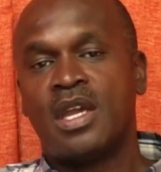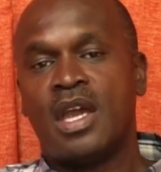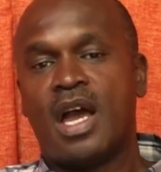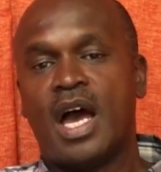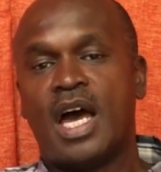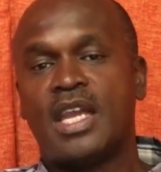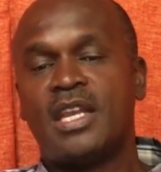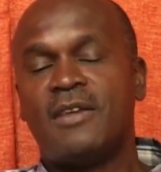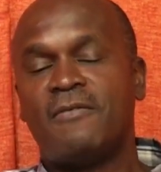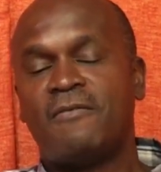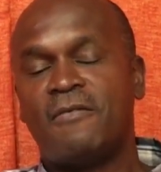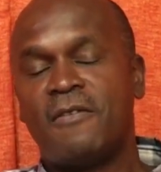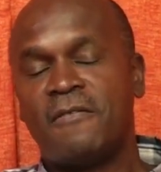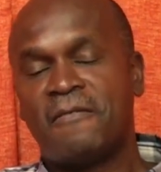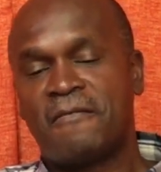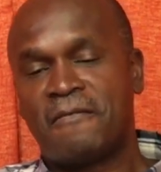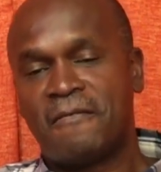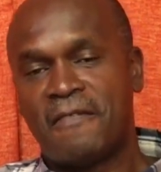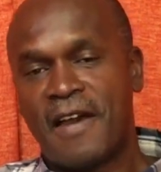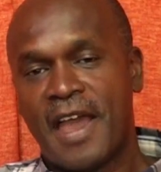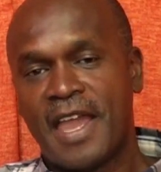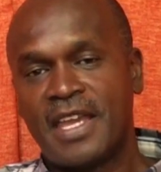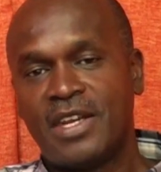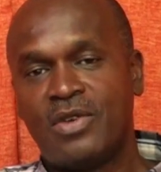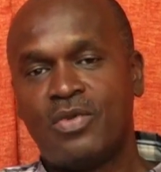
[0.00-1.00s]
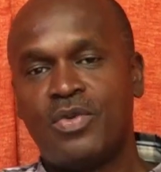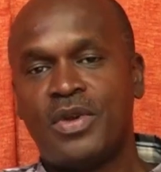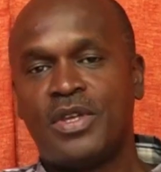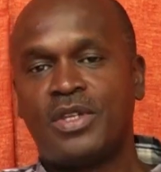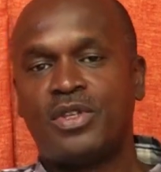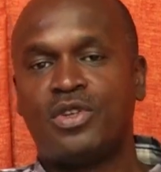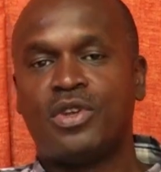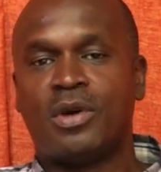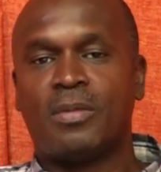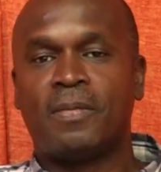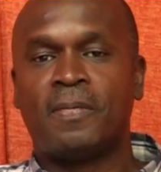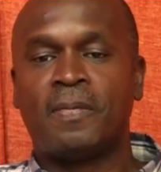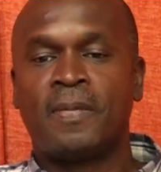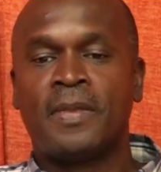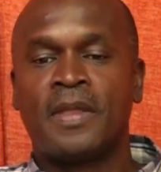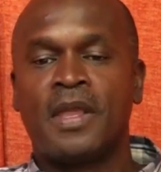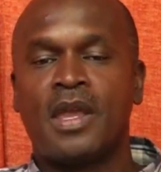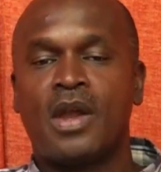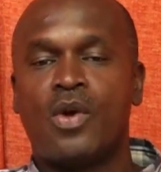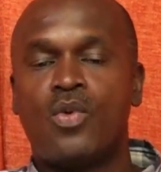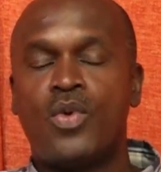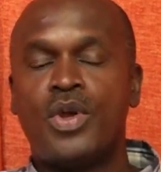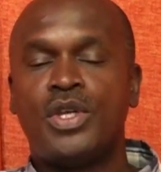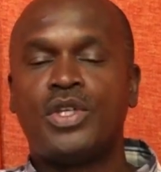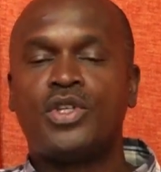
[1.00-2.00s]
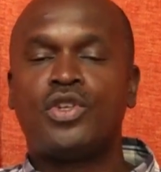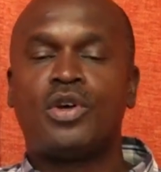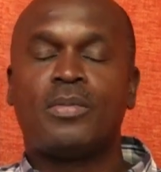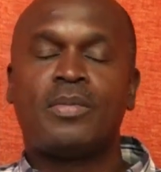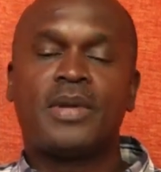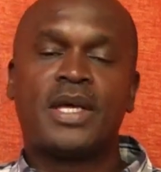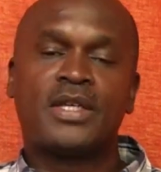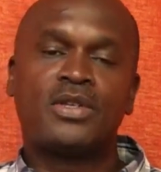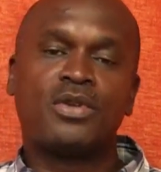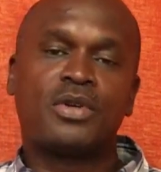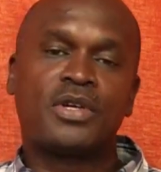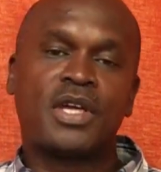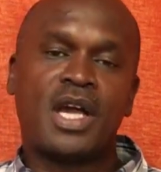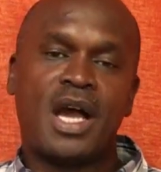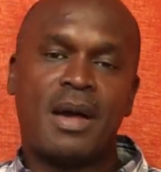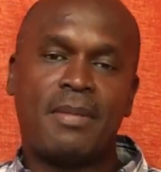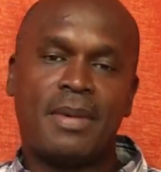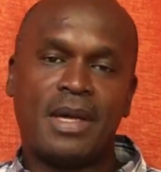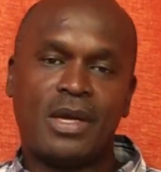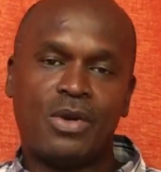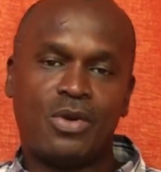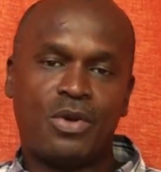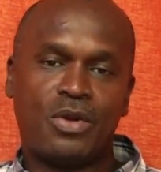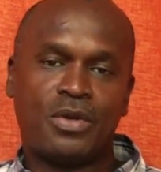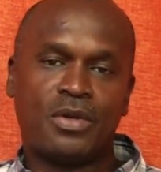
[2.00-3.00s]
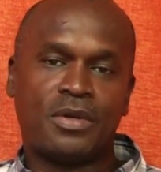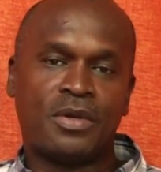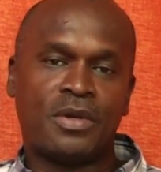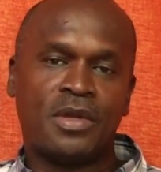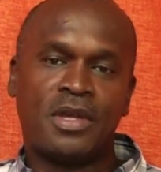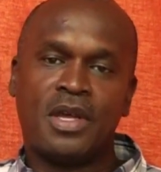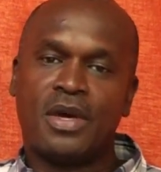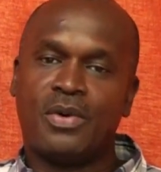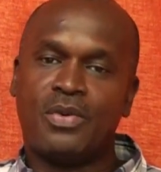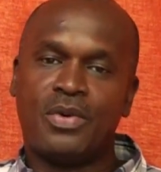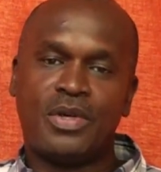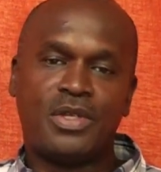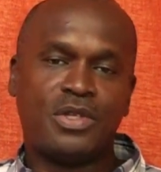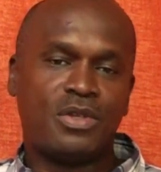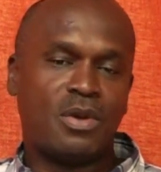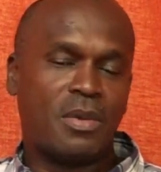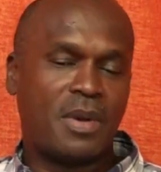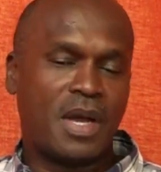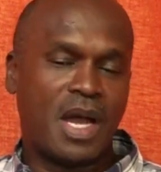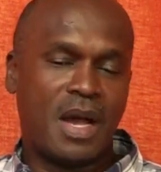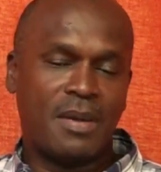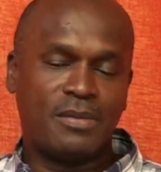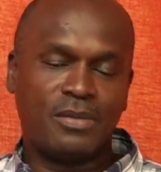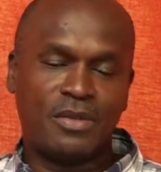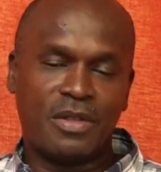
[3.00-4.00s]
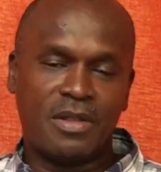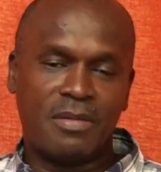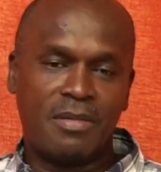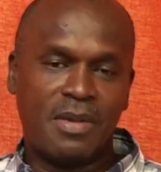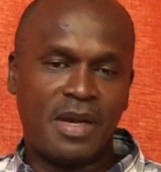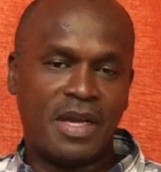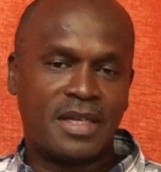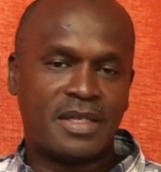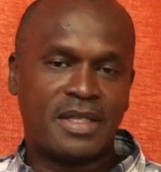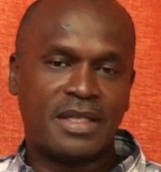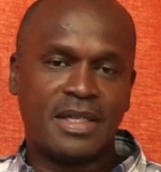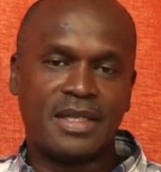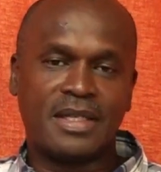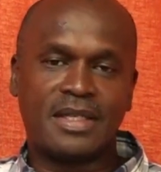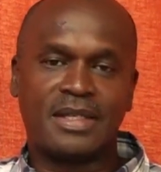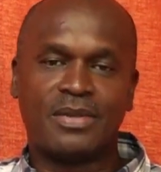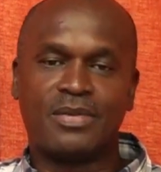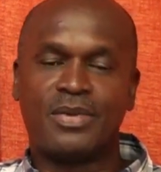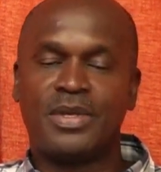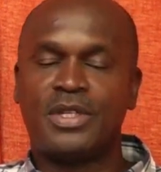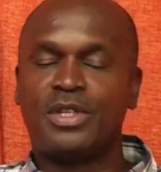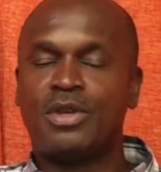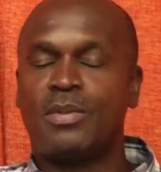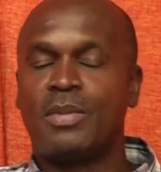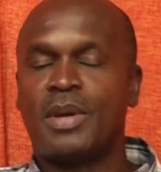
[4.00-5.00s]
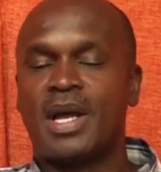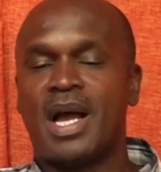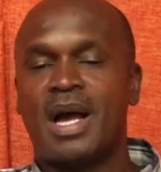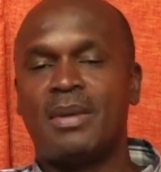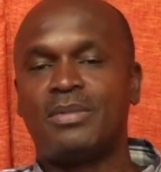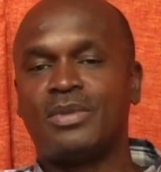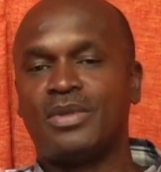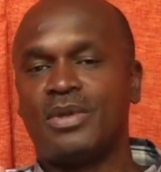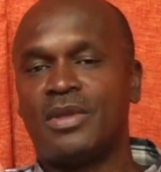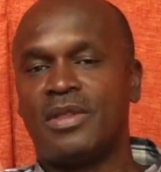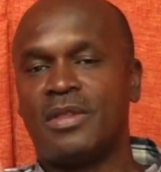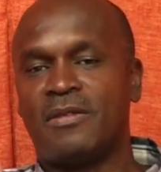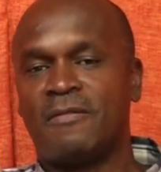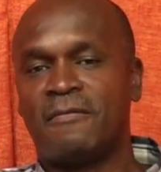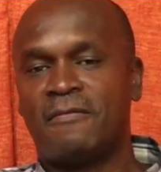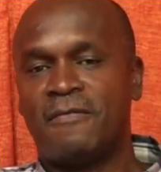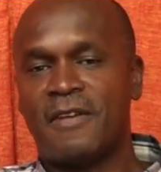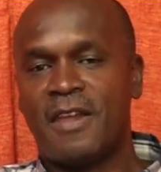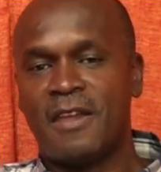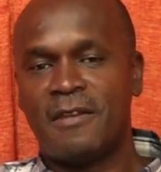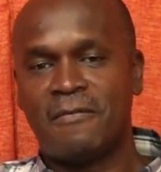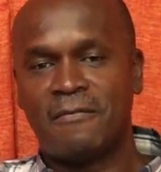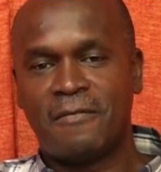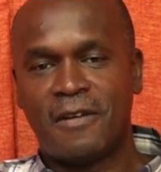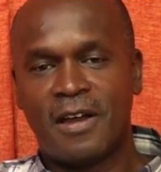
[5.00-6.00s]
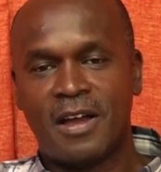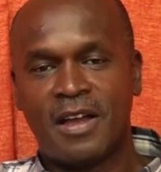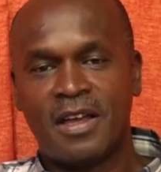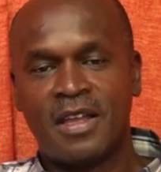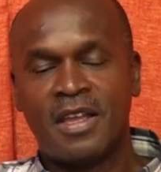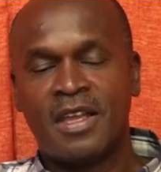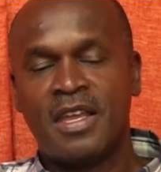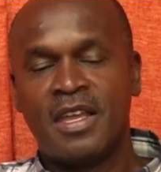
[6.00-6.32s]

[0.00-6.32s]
And if we find wisdom, wisdom does not come alone. Wisdom comes with blessings. Wisdom comes with favor.